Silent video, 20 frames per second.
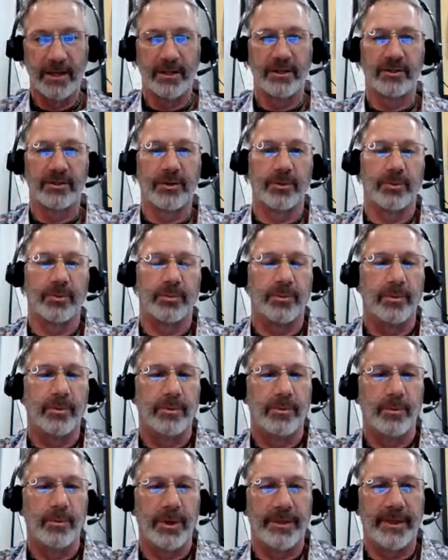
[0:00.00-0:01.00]
So
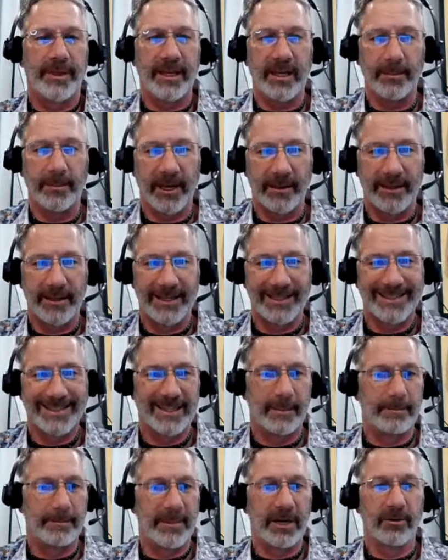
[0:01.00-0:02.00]
we think about this in
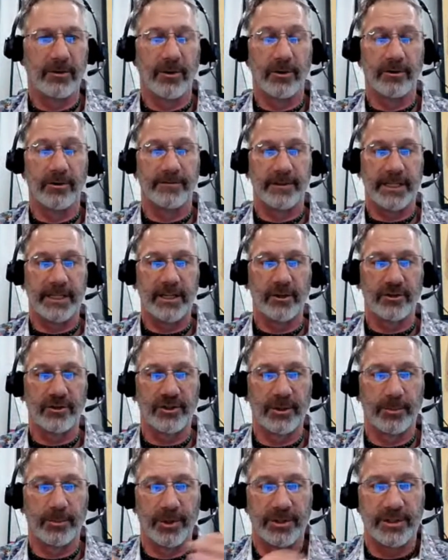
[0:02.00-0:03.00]
a mirror of
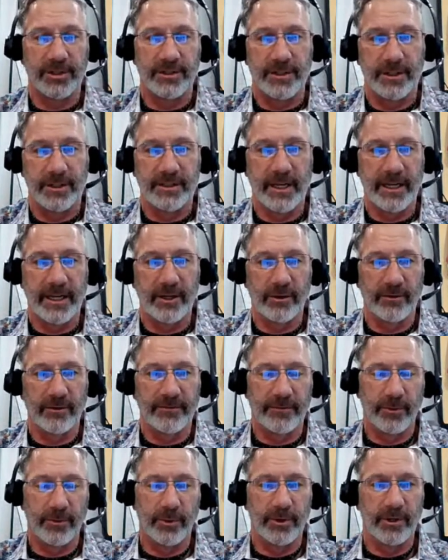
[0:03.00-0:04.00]
leadership, which is the title
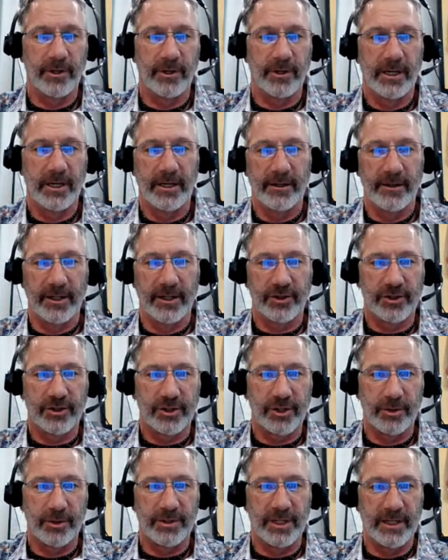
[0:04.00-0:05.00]
for this
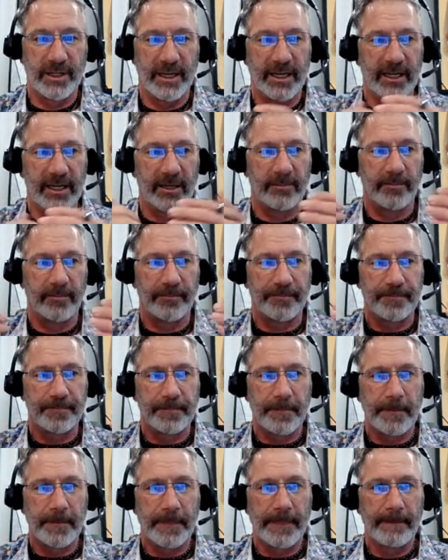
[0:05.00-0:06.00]
show today.
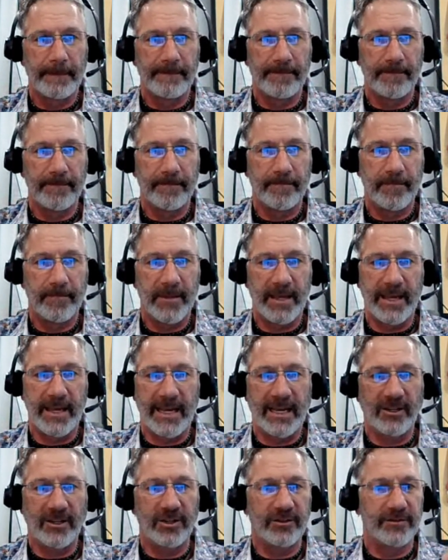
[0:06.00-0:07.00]

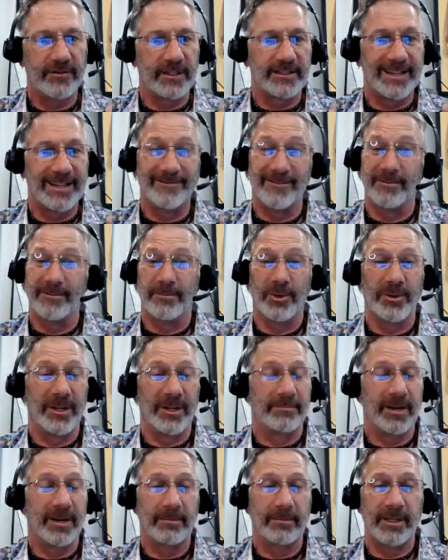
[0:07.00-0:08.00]
Each of us every
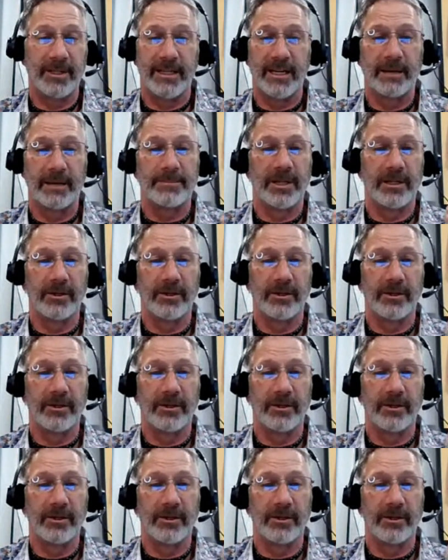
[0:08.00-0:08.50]
morning probably get up and